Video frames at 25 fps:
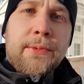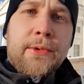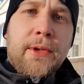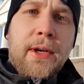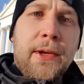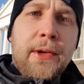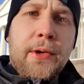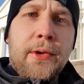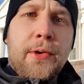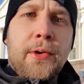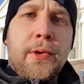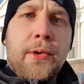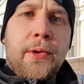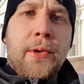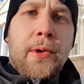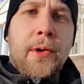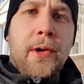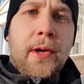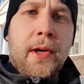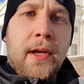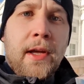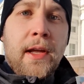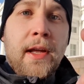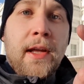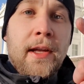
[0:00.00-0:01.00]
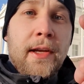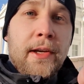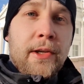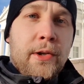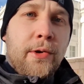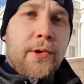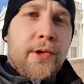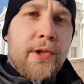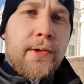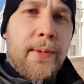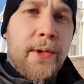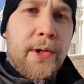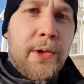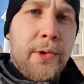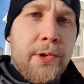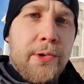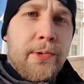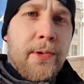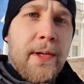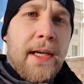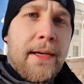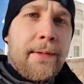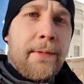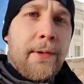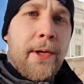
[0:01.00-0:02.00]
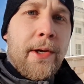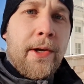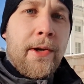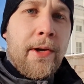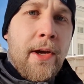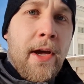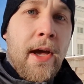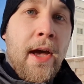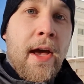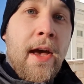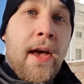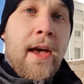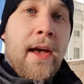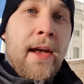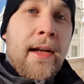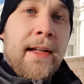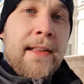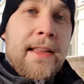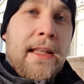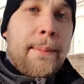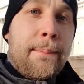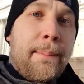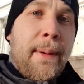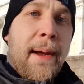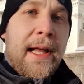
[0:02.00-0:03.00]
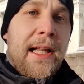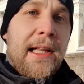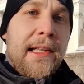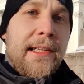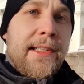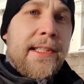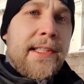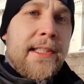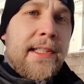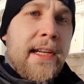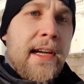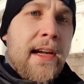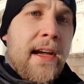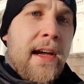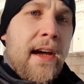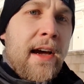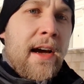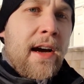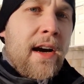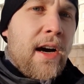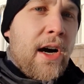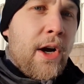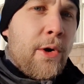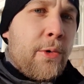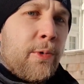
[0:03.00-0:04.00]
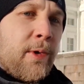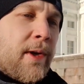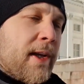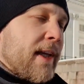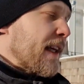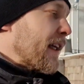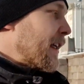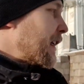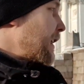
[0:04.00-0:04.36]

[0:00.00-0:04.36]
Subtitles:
to a new Consumer Goods review. The bells are ringing